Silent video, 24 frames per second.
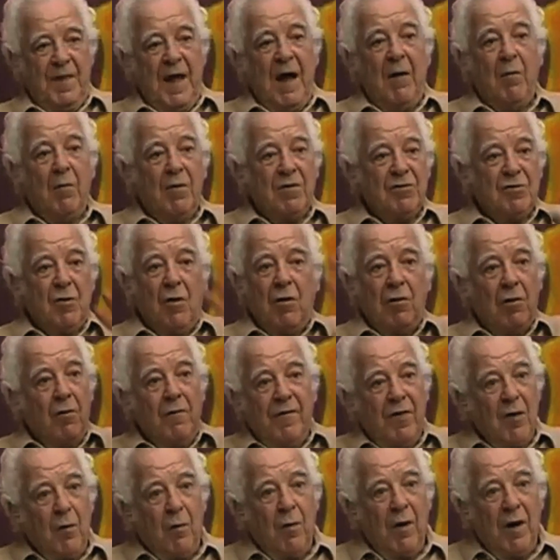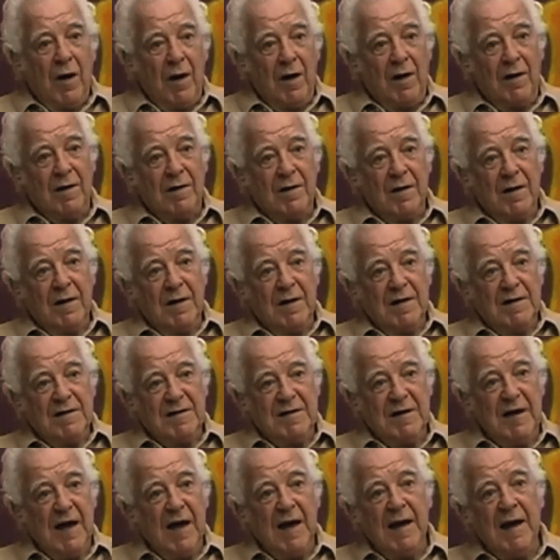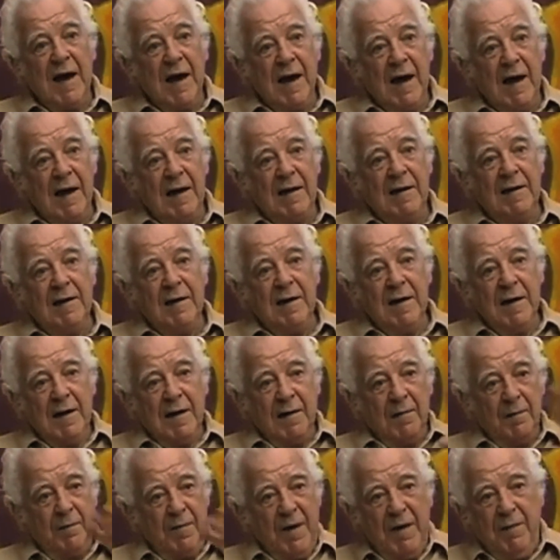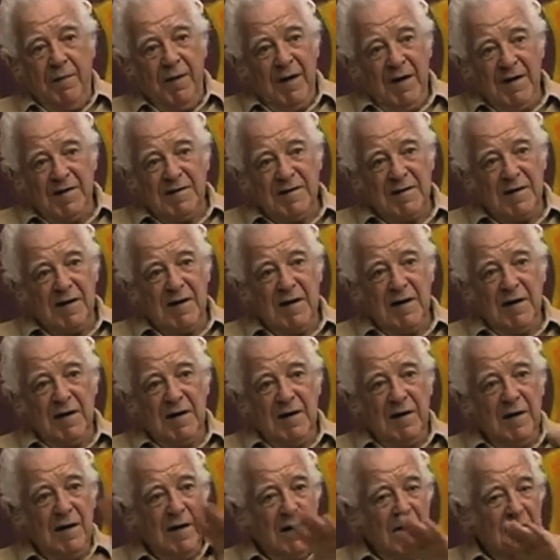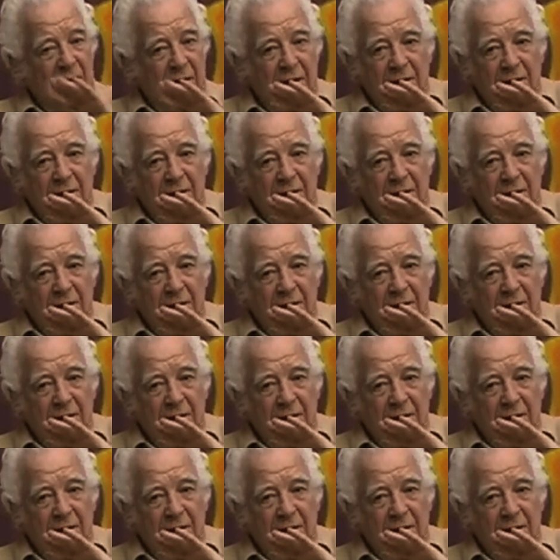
That was all over the world. CNN, BBC,